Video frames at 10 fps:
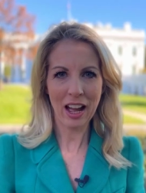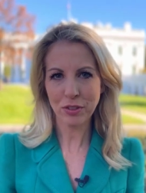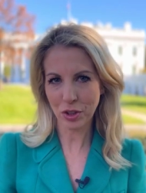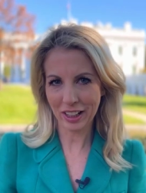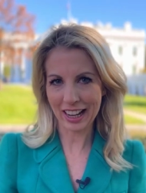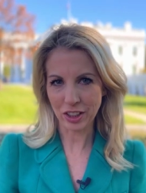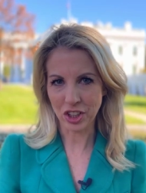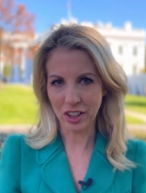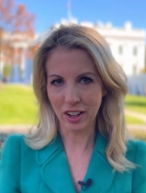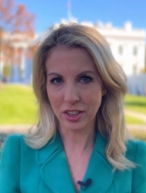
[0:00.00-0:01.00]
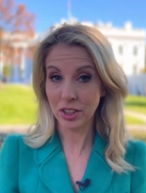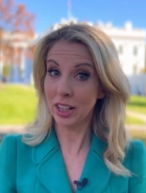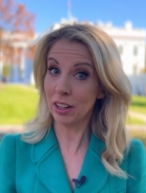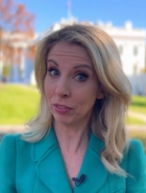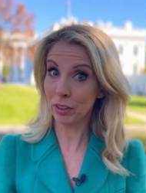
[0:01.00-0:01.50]
After election
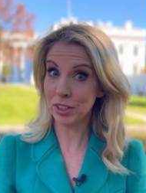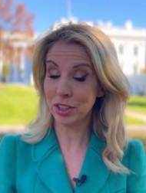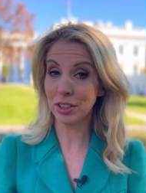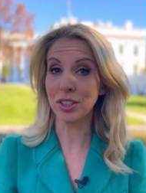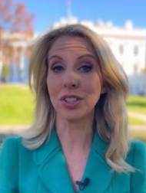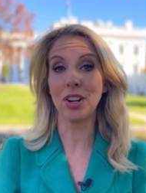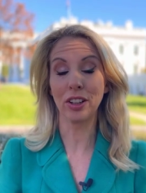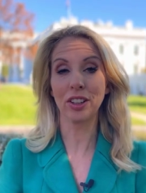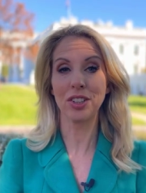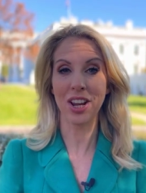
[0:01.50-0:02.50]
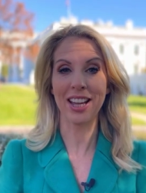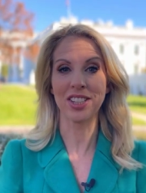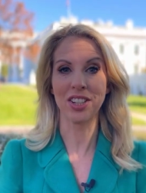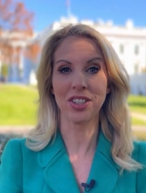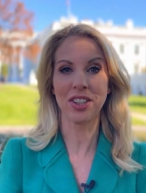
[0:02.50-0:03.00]
night, if the result is not
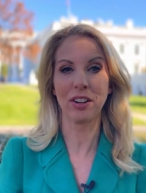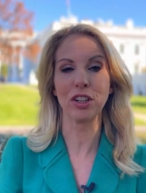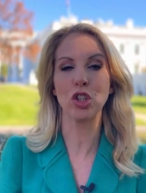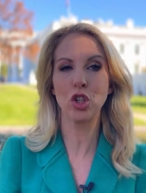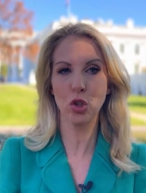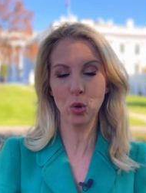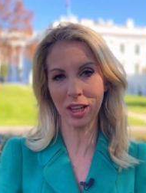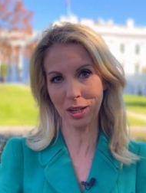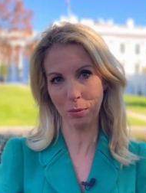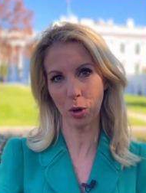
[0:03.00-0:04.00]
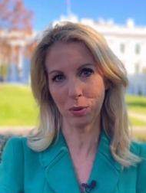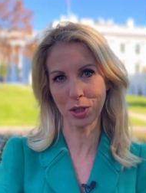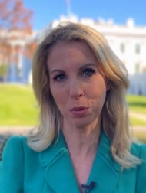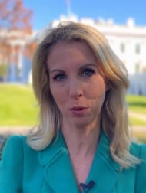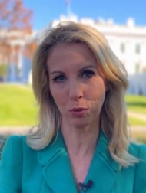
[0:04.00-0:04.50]
contested, there are two key
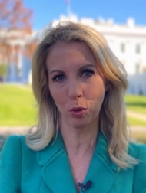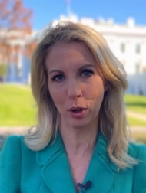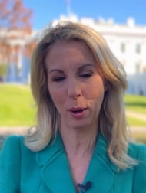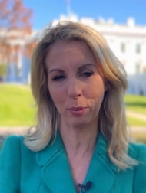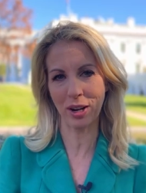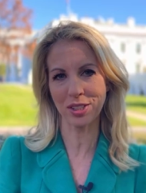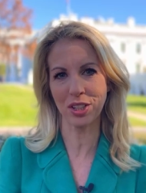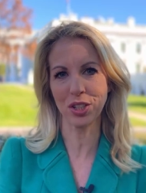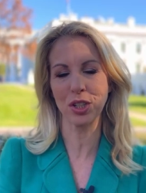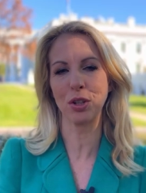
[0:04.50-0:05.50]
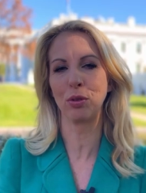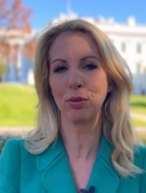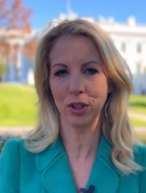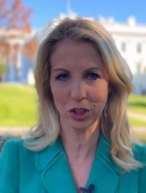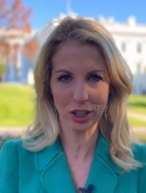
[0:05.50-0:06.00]
moments before a president is
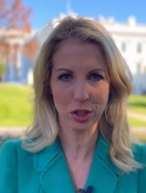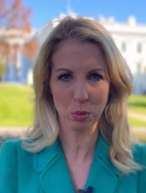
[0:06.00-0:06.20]
officially